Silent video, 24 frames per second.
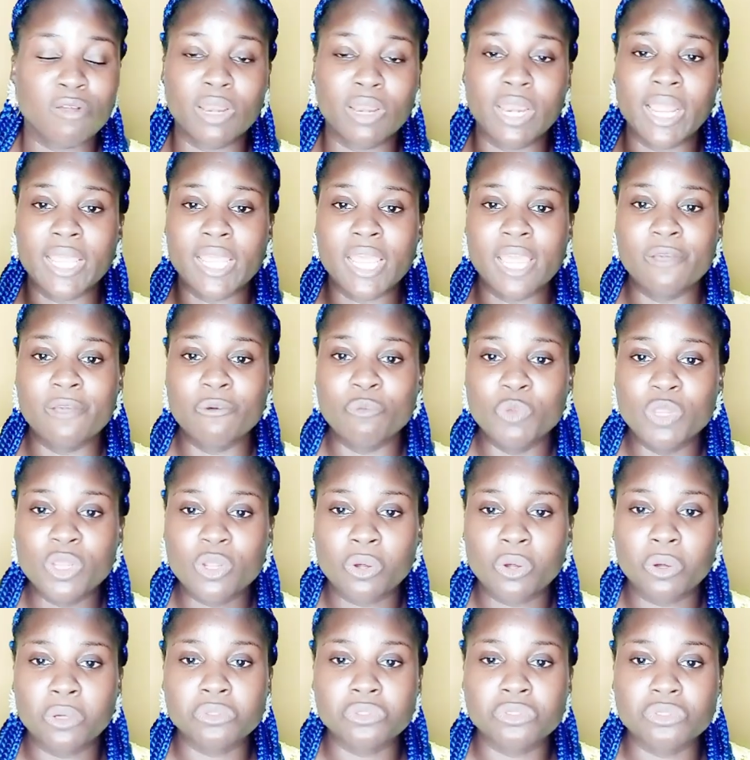like a
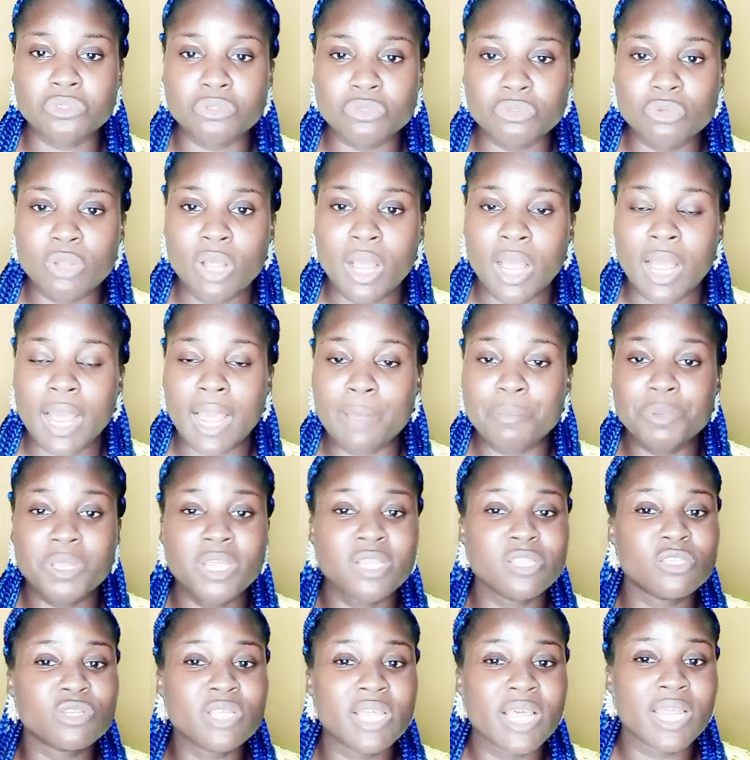week or two, I
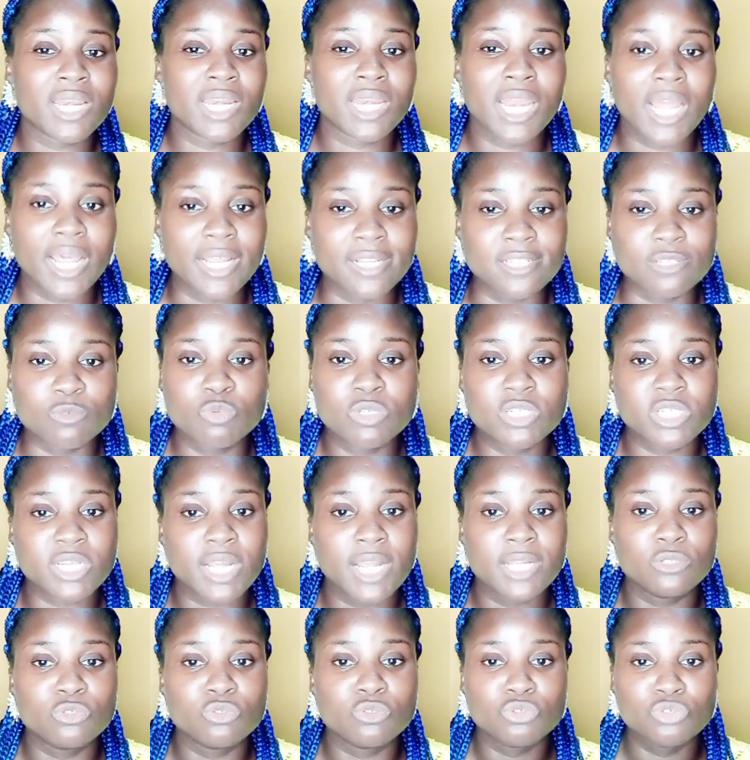begin to get light, which
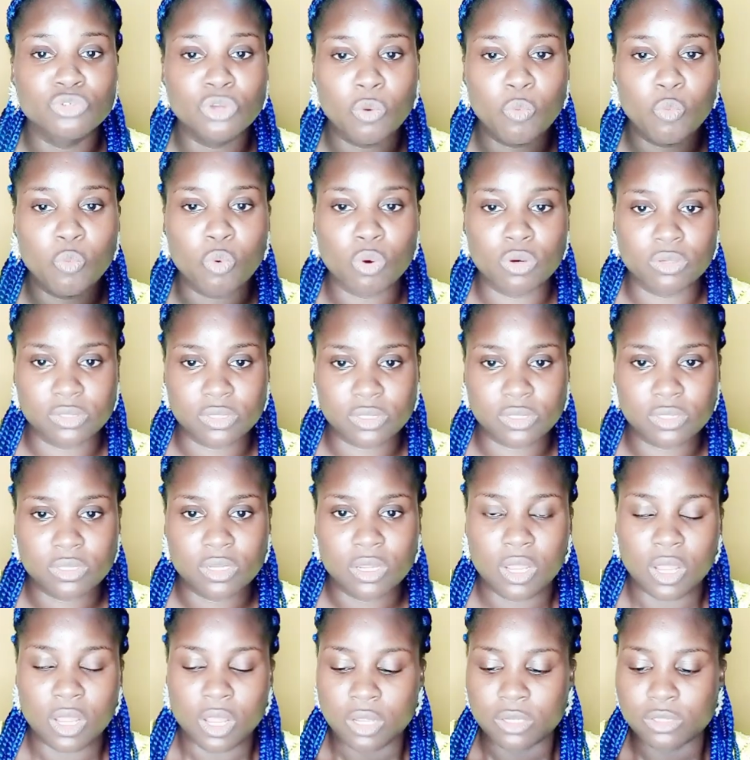I do not want.
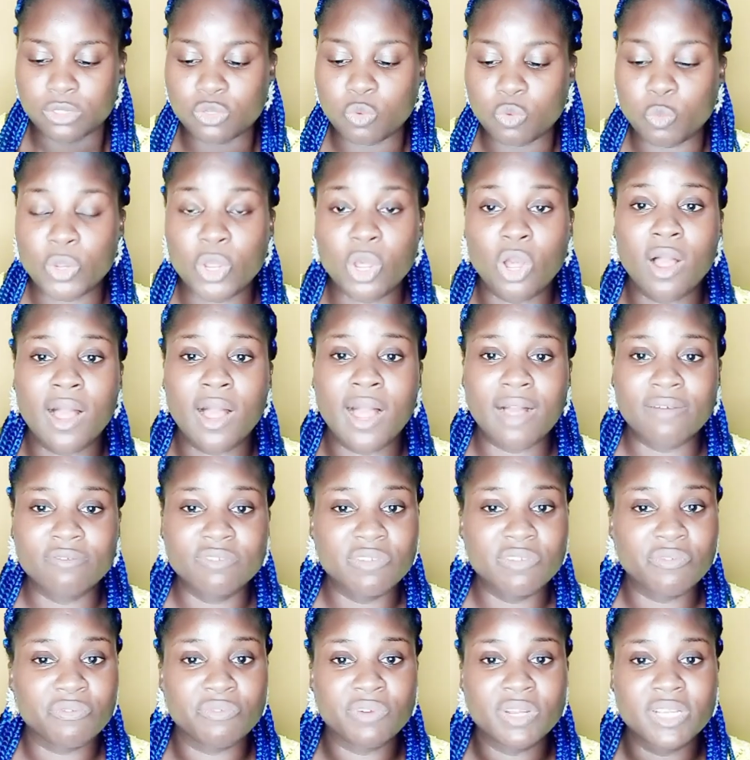So we all have
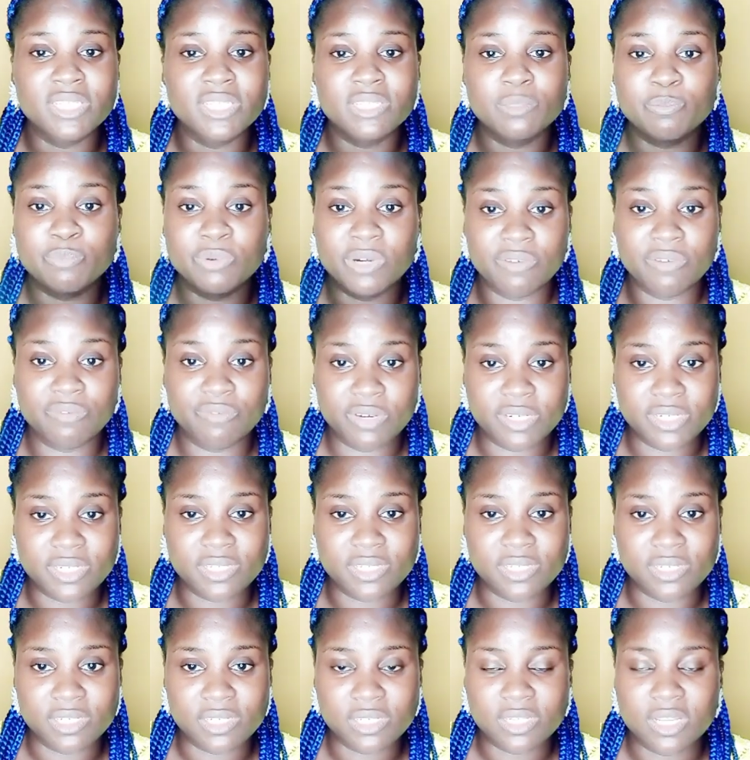different
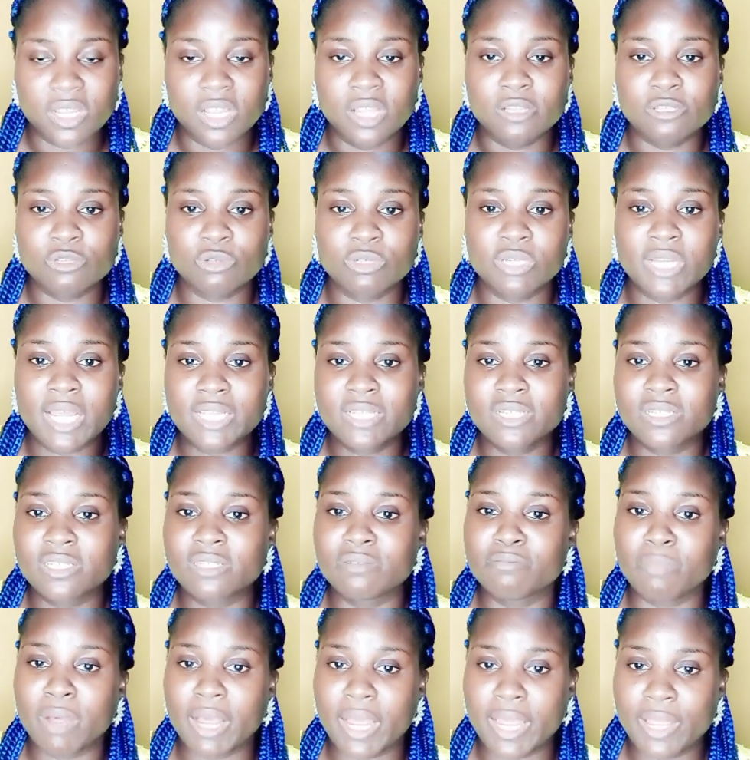preferences, so that
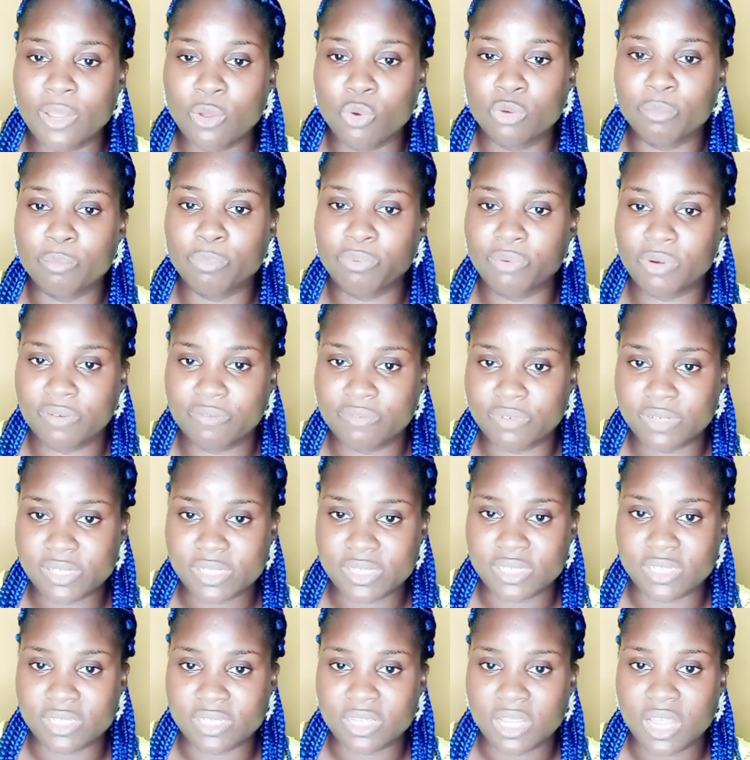is my own
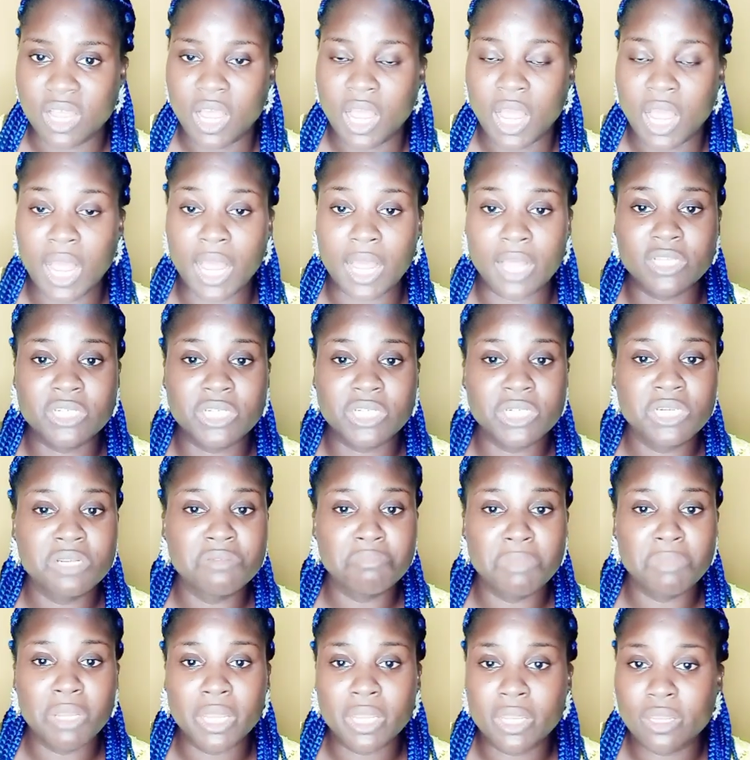preferences. I actually
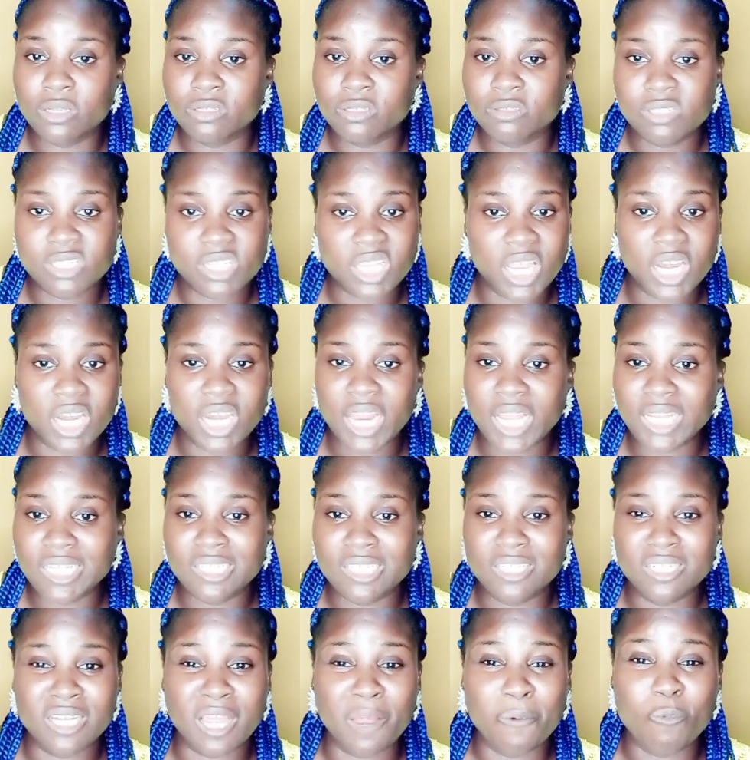make skin
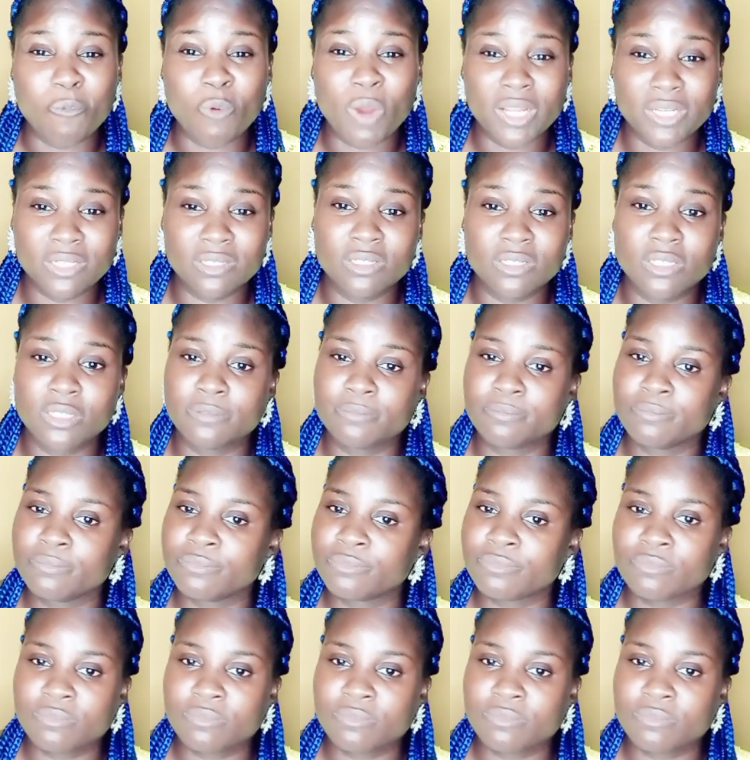lightening and whitening